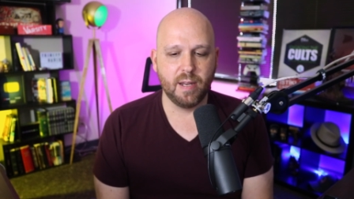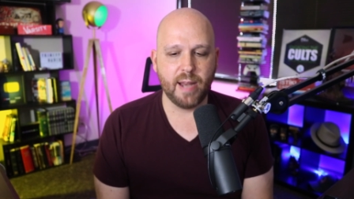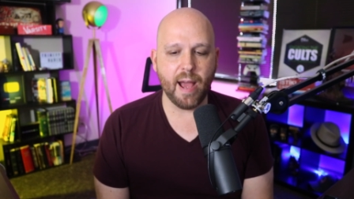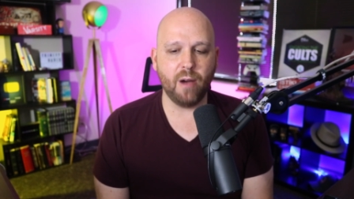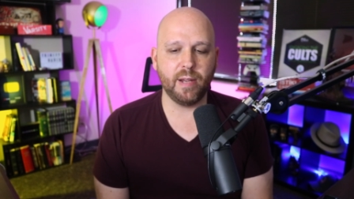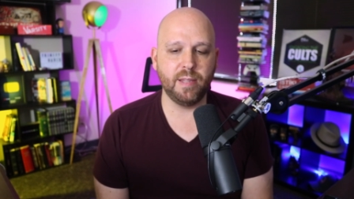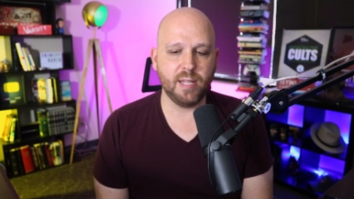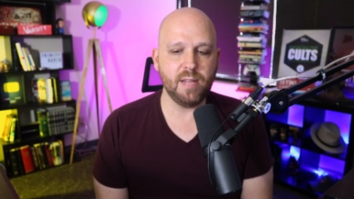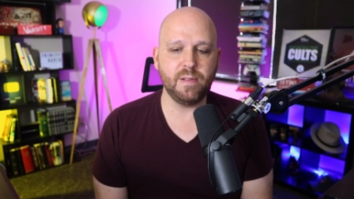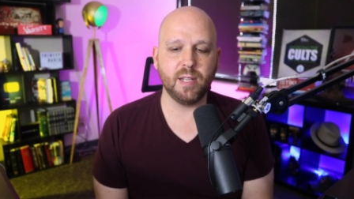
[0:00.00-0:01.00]
Now in
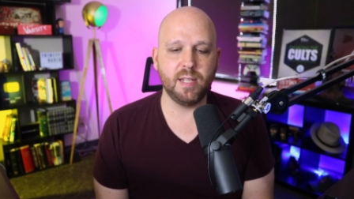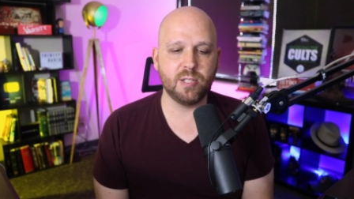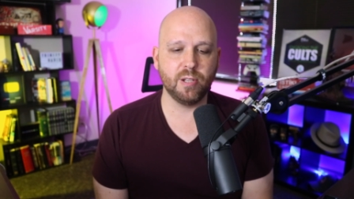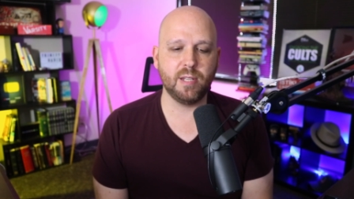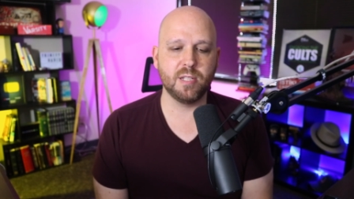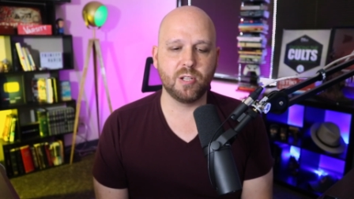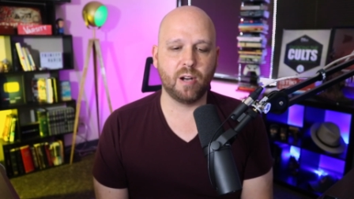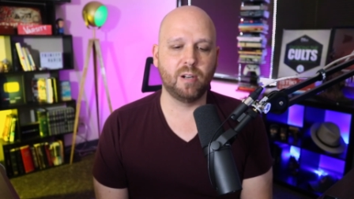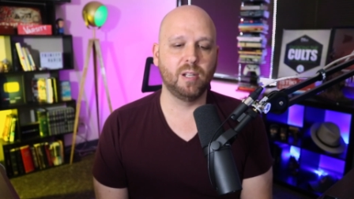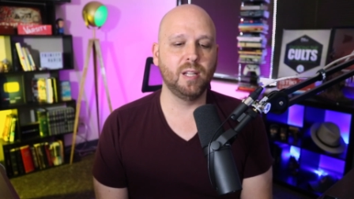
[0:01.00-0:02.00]
the evening he took his
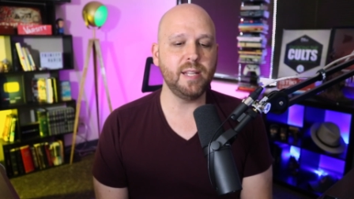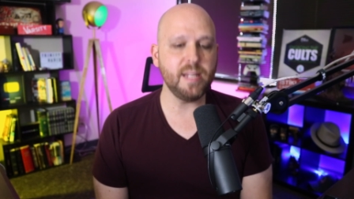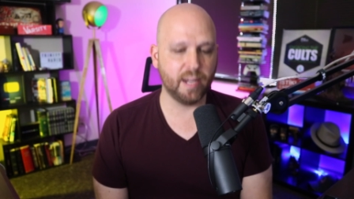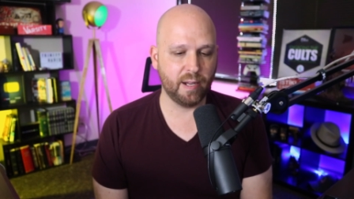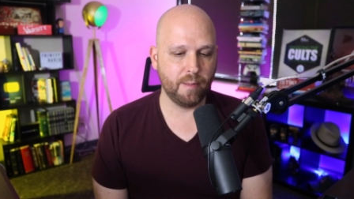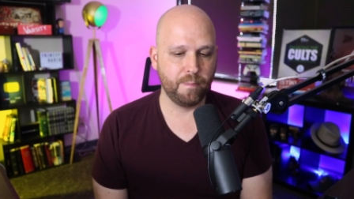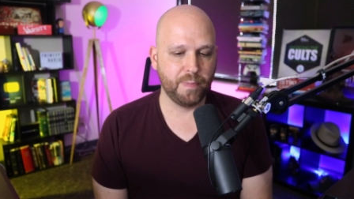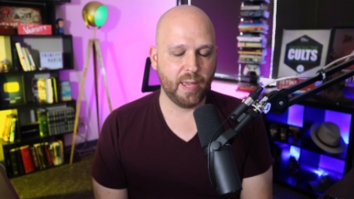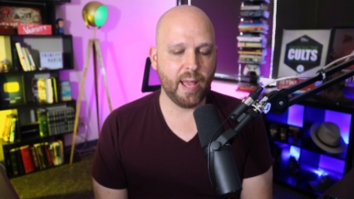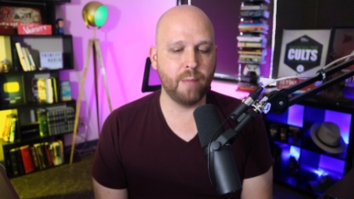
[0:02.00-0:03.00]
daughter Leah
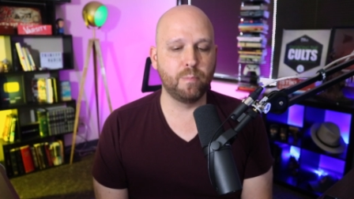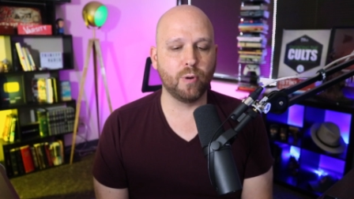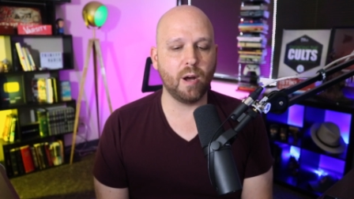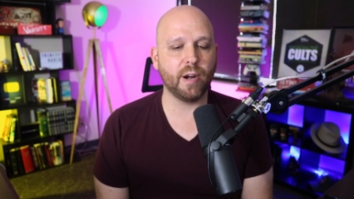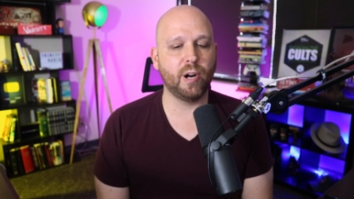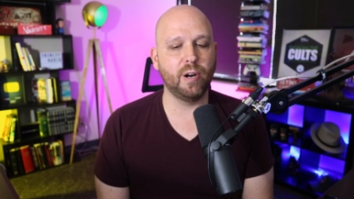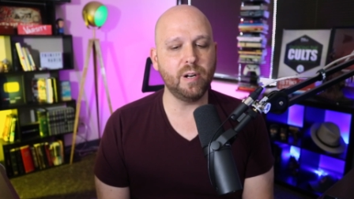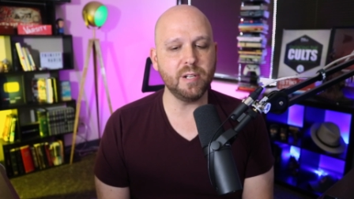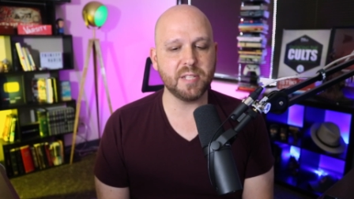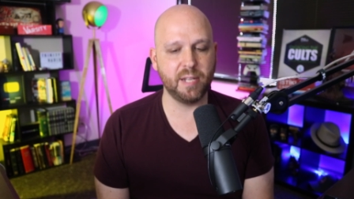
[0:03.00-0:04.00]
and brought
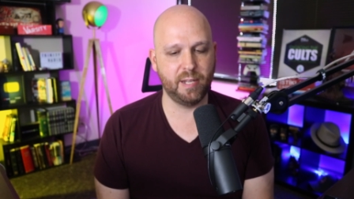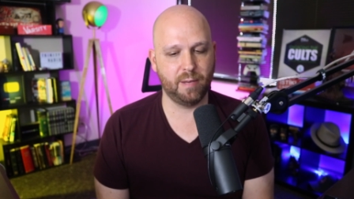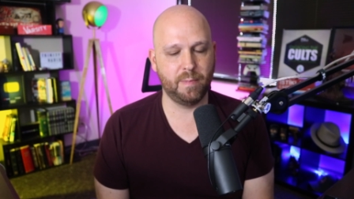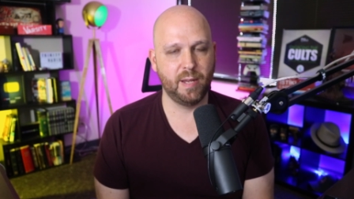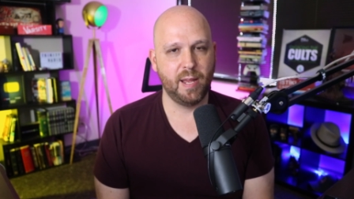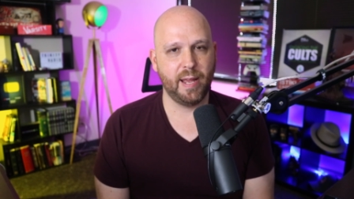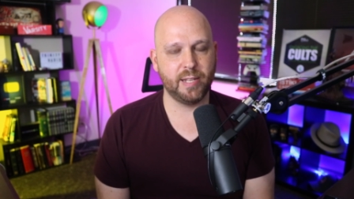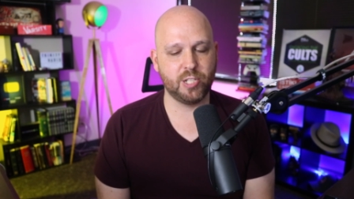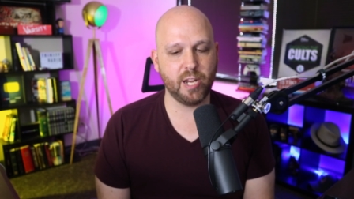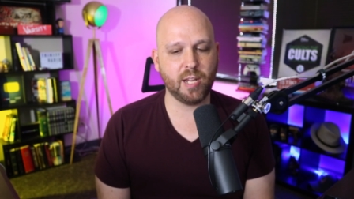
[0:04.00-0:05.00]
her to him,
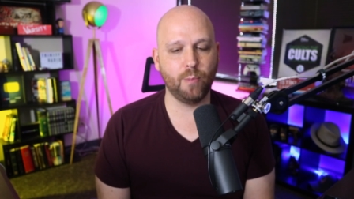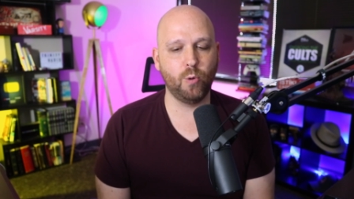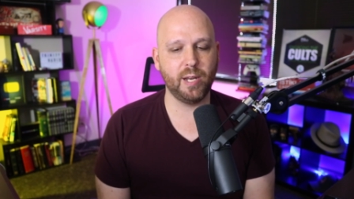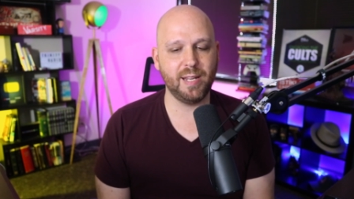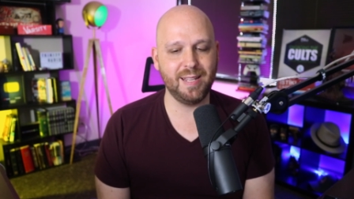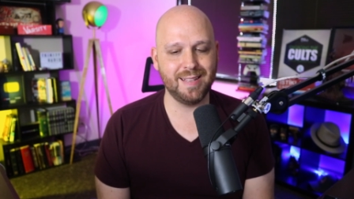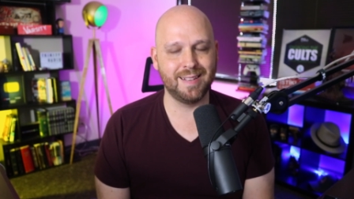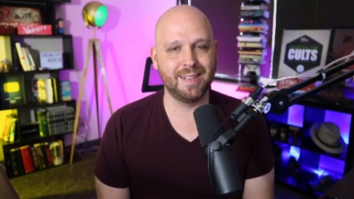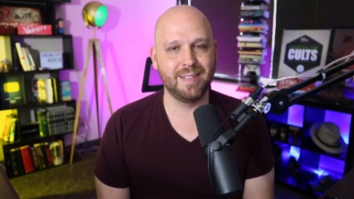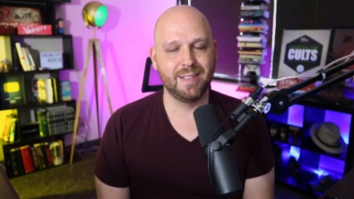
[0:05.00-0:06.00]
and Jacob went
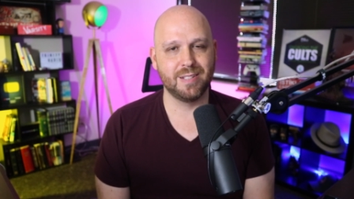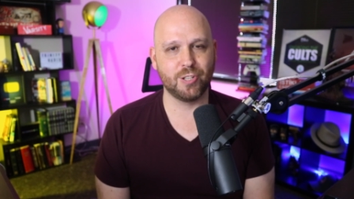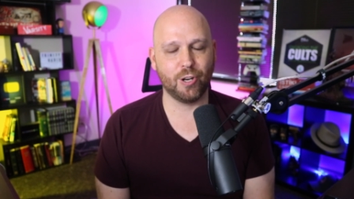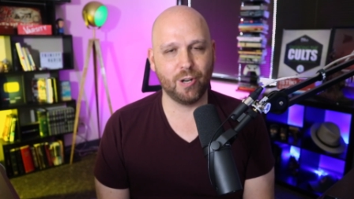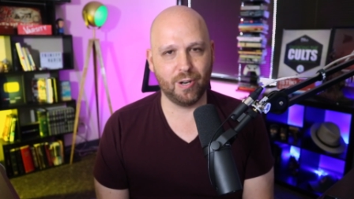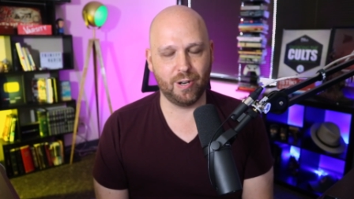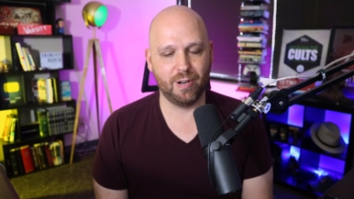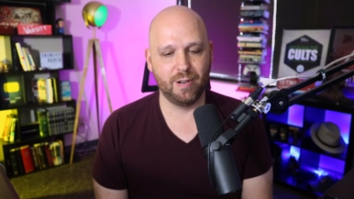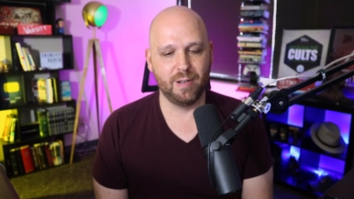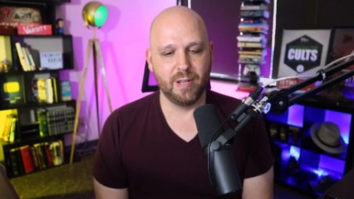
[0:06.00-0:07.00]
in to her.